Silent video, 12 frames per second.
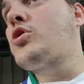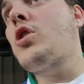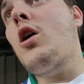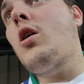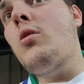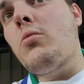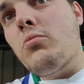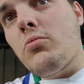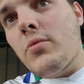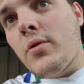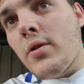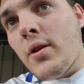So
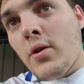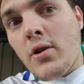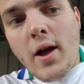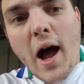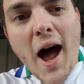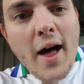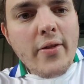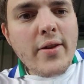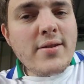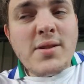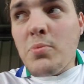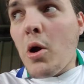at
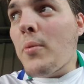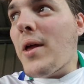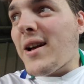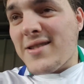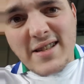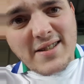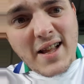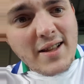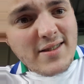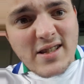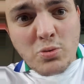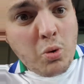this moment, as it
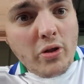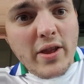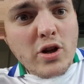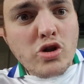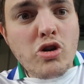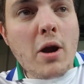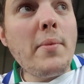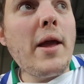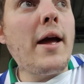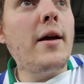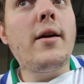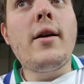stands, it's 1 0
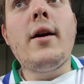Tranmere.